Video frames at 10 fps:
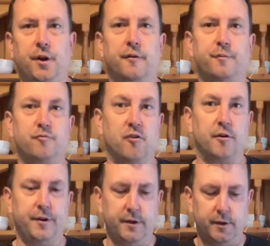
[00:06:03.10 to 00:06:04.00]
enough
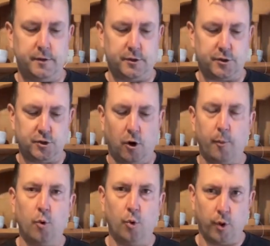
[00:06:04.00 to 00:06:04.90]
brine to top
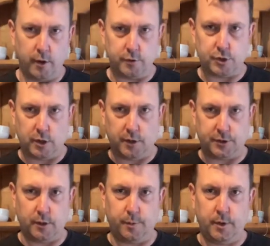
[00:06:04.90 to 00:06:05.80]
all those jars
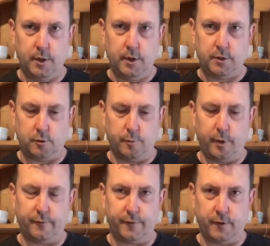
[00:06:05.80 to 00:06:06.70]
up, so
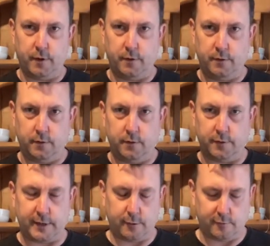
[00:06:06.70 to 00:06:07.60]
above the
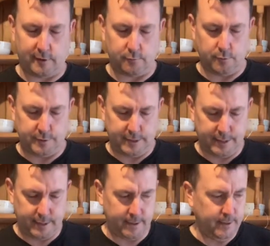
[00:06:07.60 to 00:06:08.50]
sauerkraut that was in
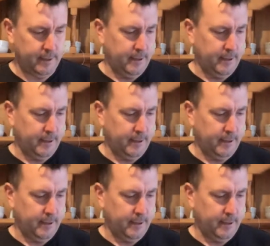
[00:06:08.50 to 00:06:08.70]
there.